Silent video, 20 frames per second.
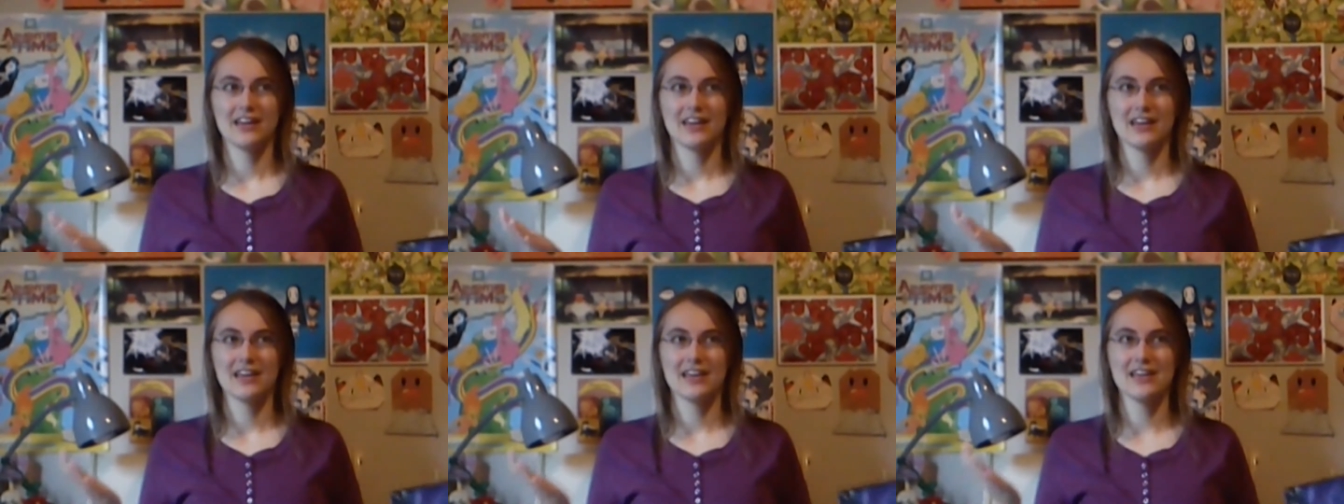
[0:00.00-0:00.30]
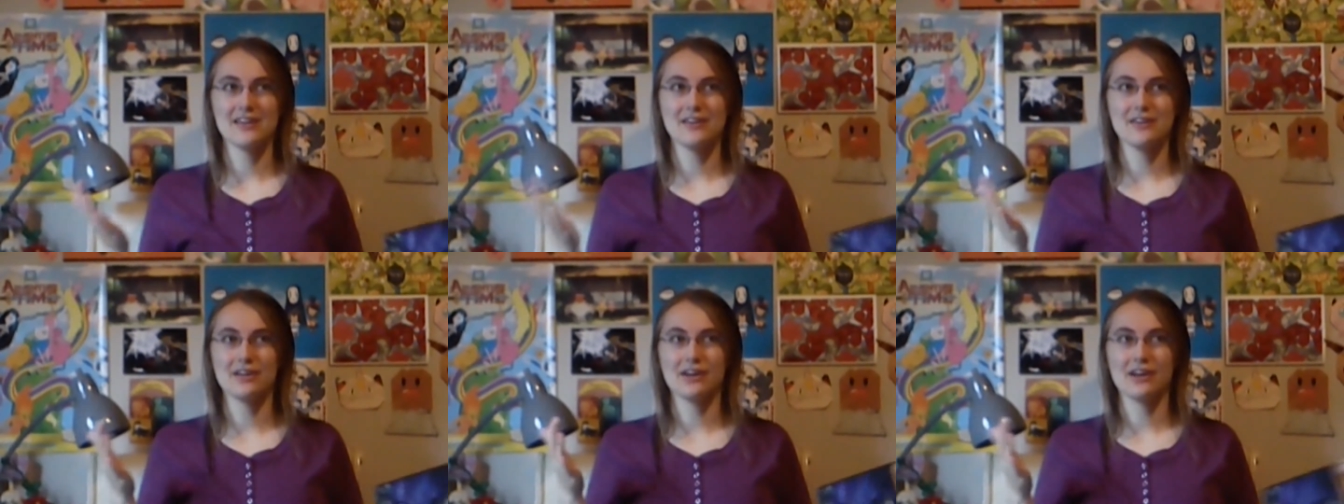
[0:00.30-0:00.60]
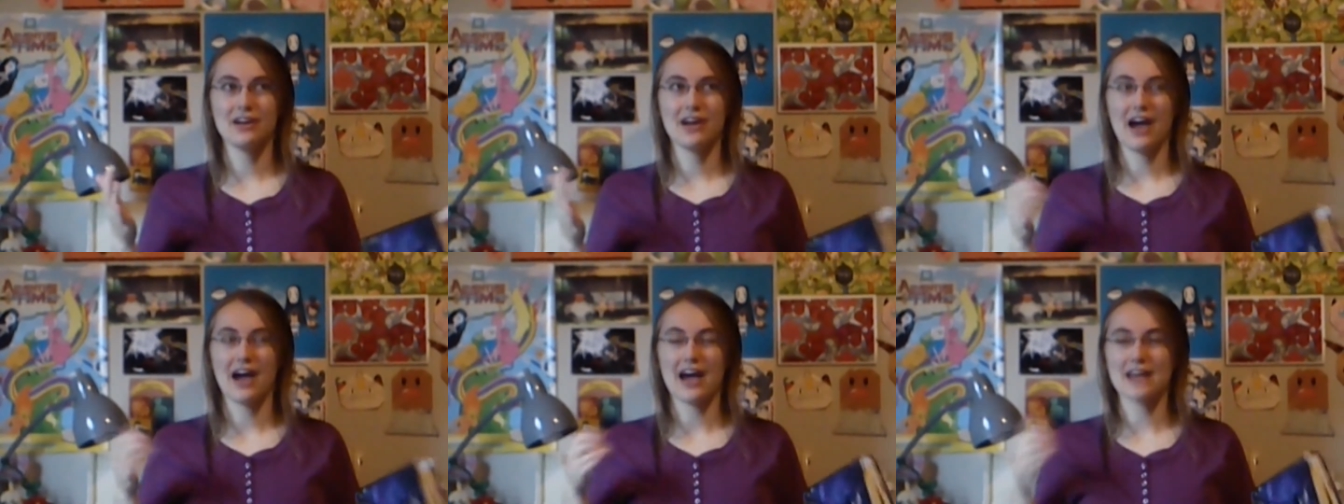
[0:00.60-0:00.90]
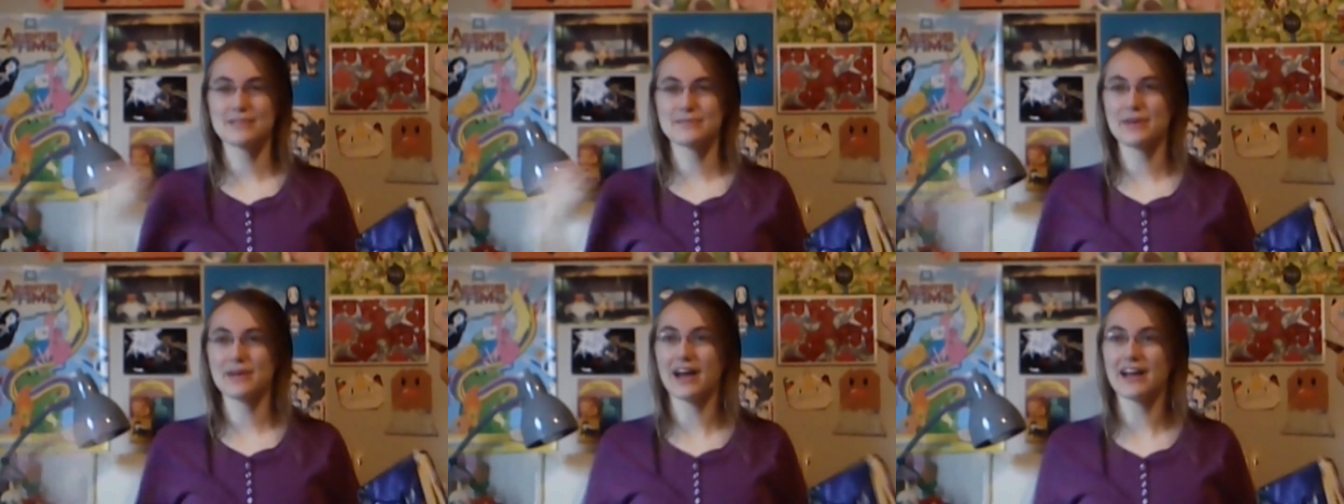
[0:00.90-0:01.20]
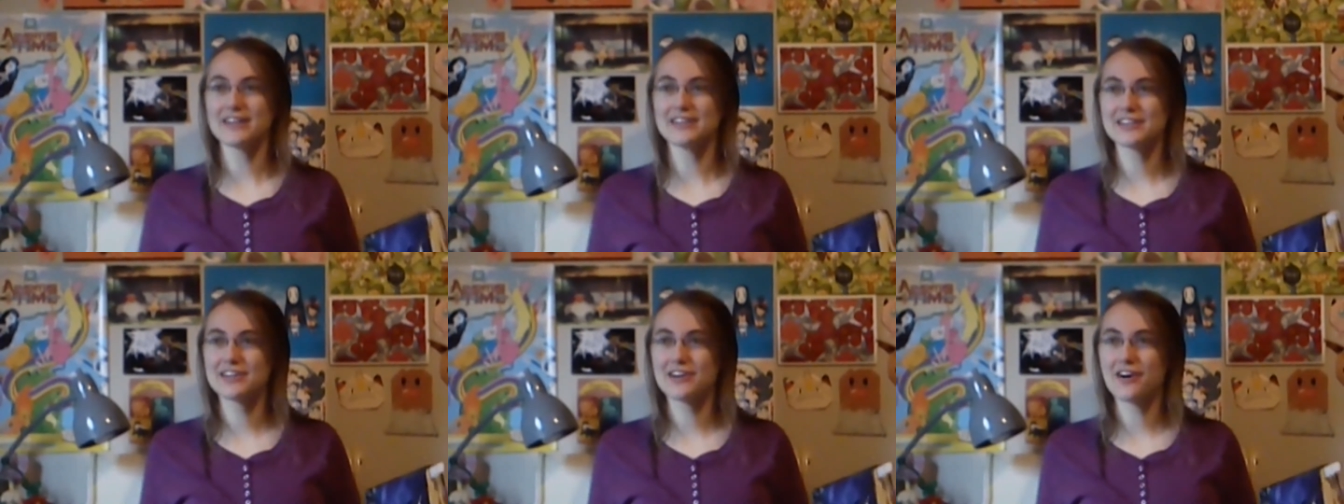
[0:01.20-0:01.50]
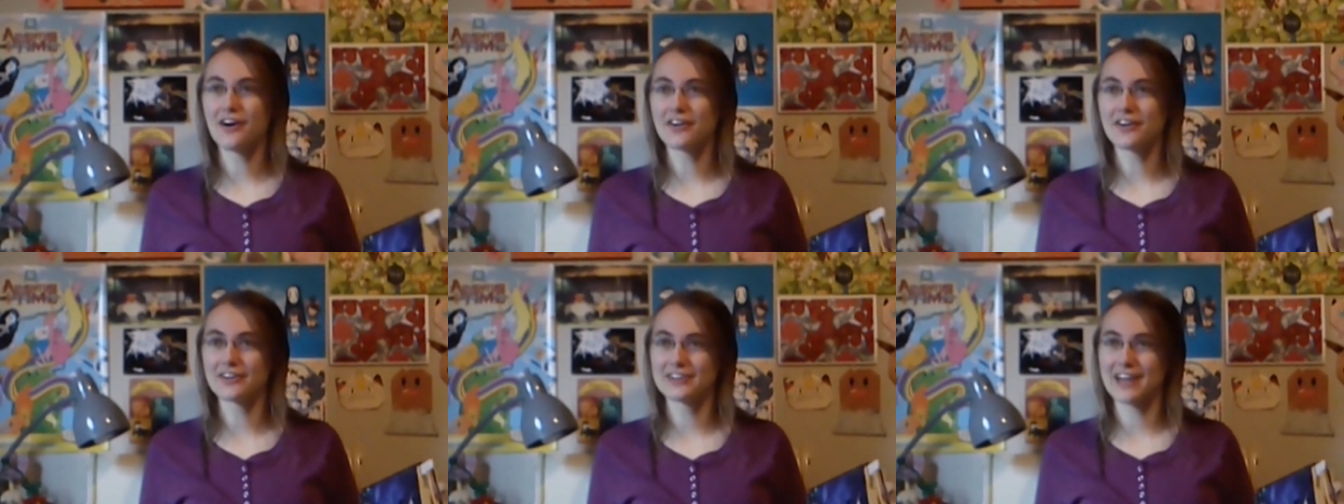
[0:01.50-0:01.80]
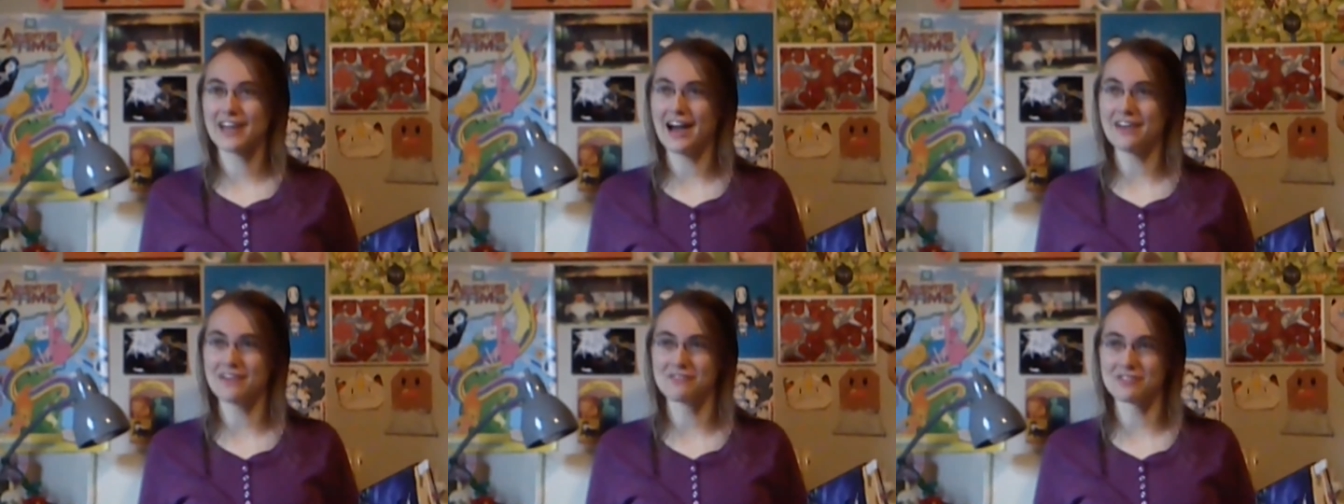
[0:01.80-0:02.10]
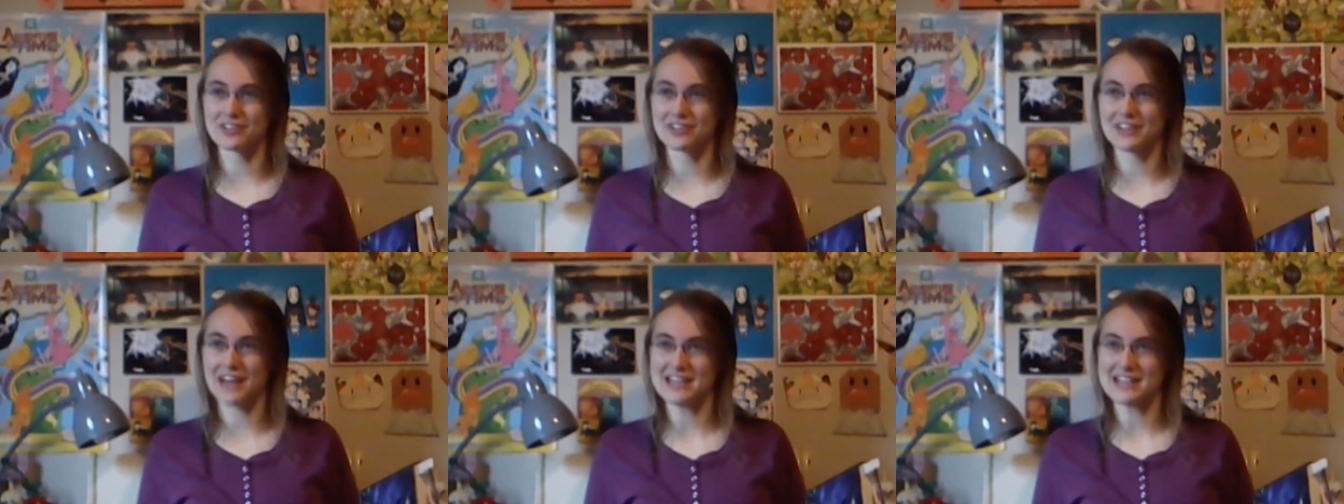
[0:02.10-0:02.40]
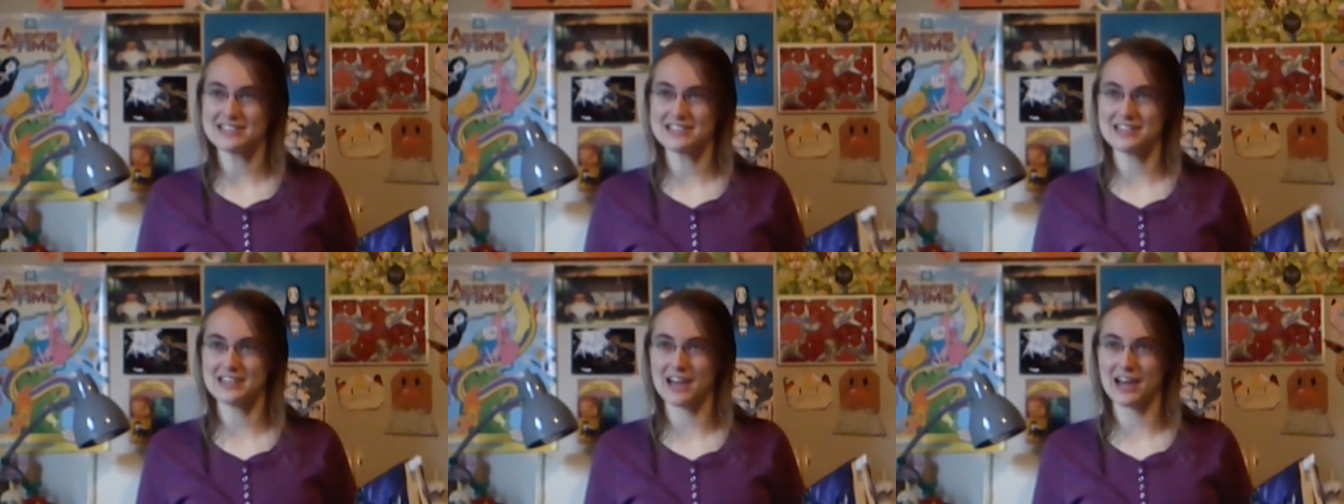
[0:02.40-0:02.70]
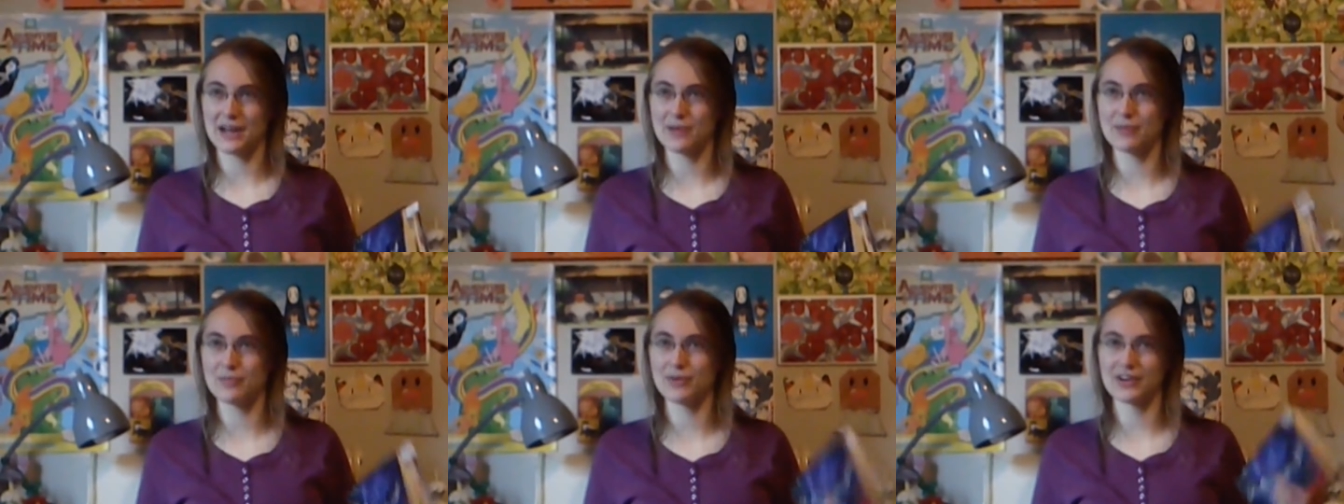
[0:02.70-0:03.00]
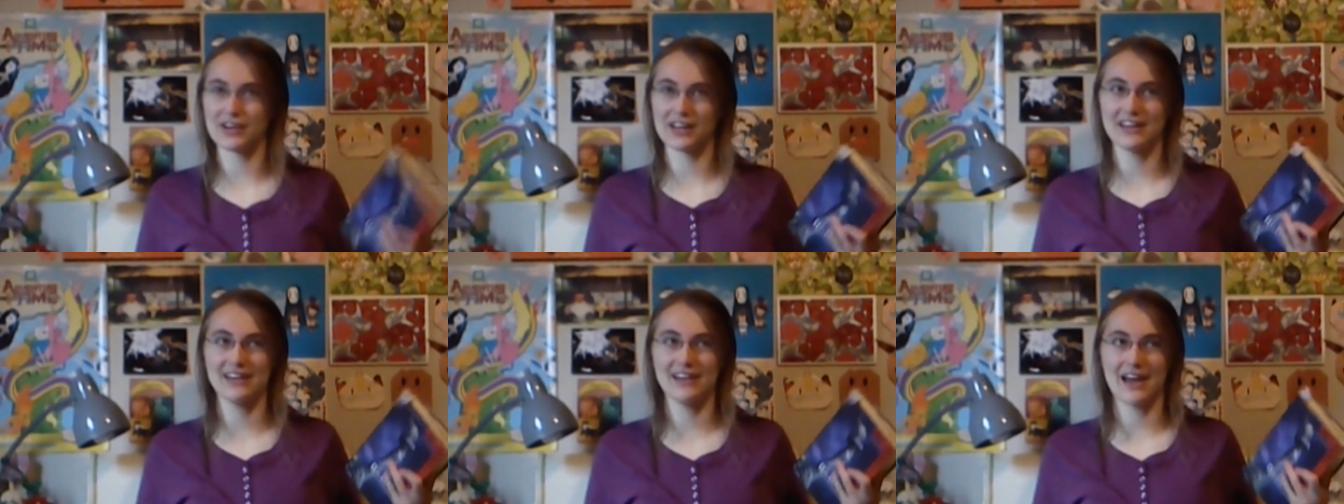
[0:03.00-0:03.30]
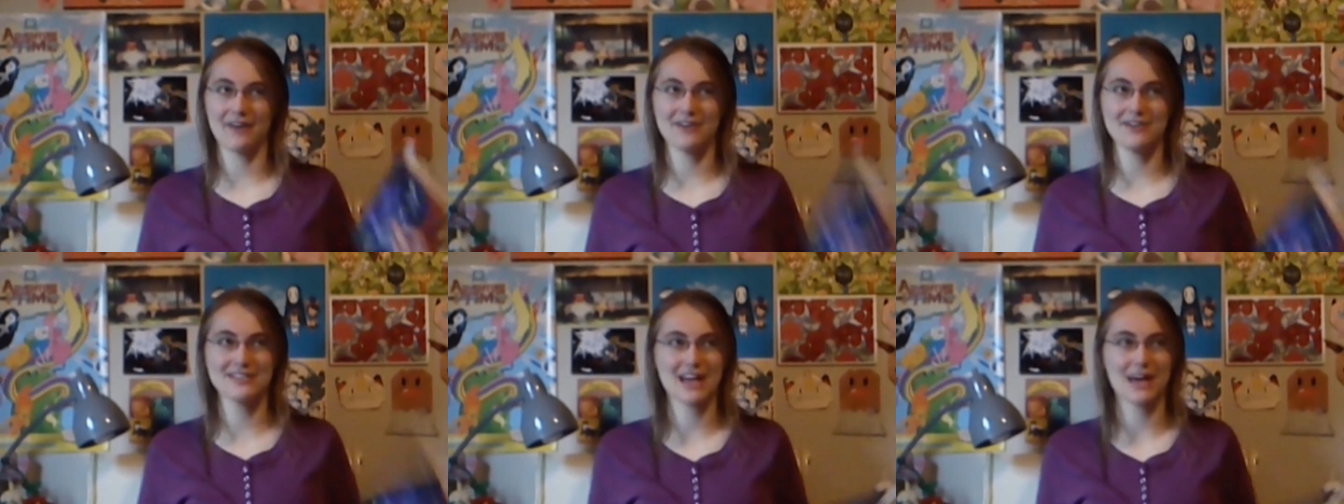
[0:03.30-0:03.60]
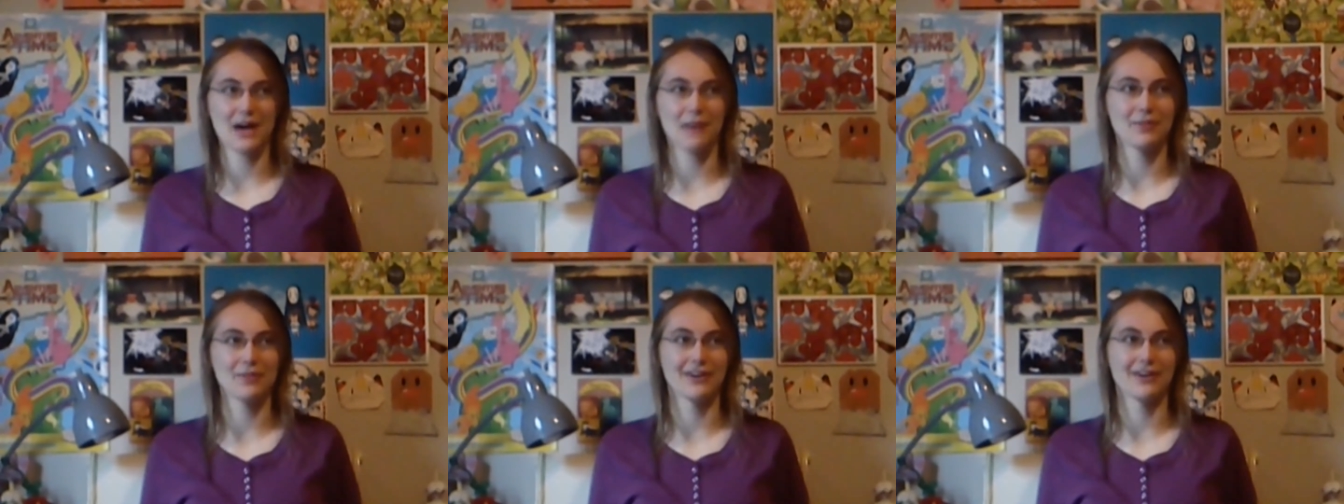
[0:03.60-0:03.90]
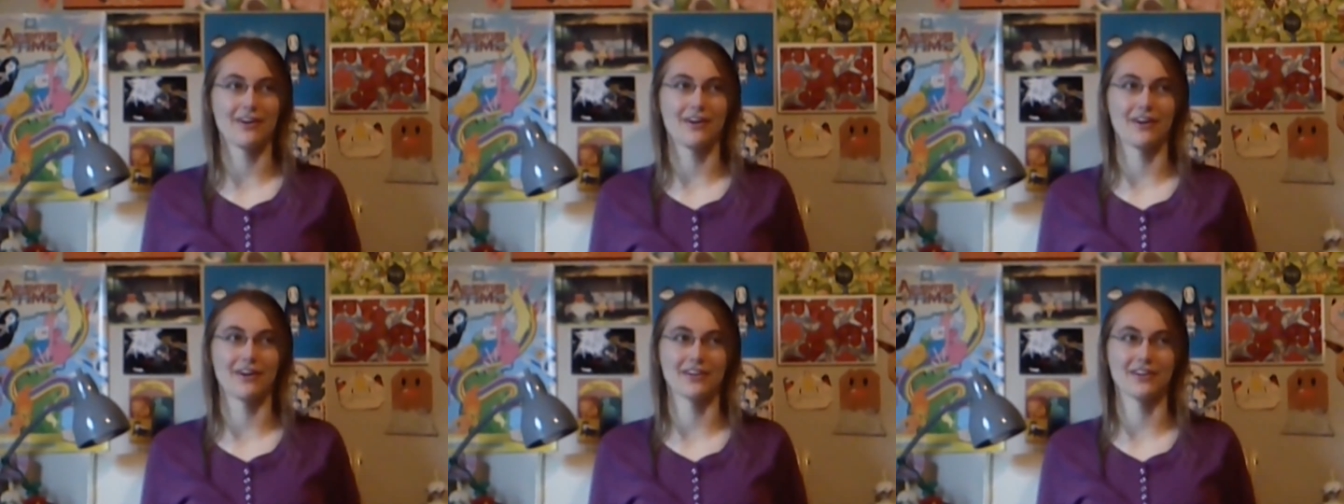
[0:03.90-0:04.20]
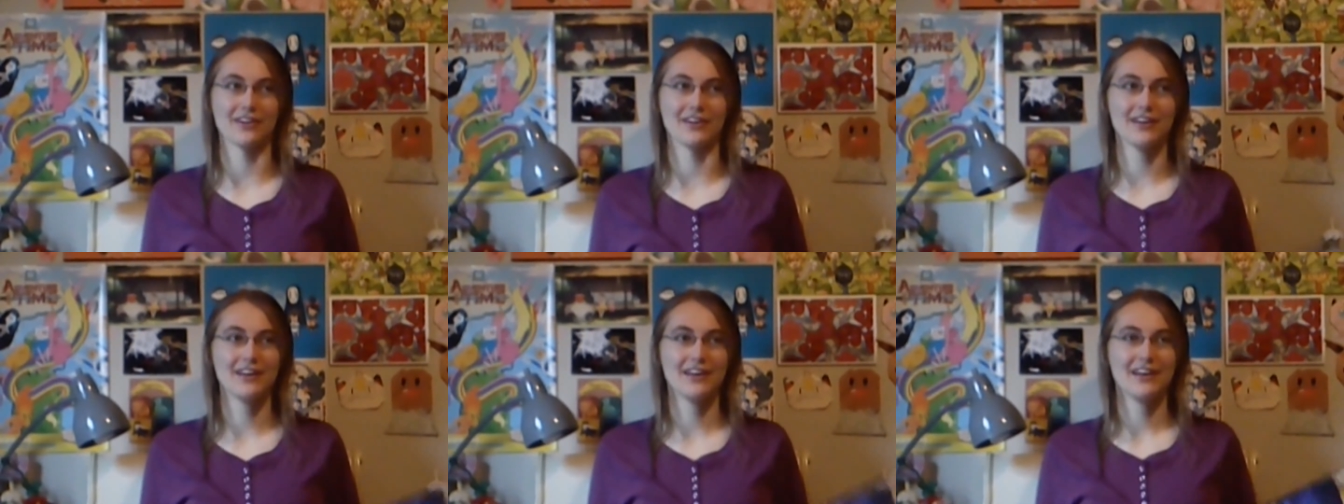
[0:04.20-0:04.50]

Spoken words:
He has been hunting Connor down for the last entire book, and now he's helping Connor.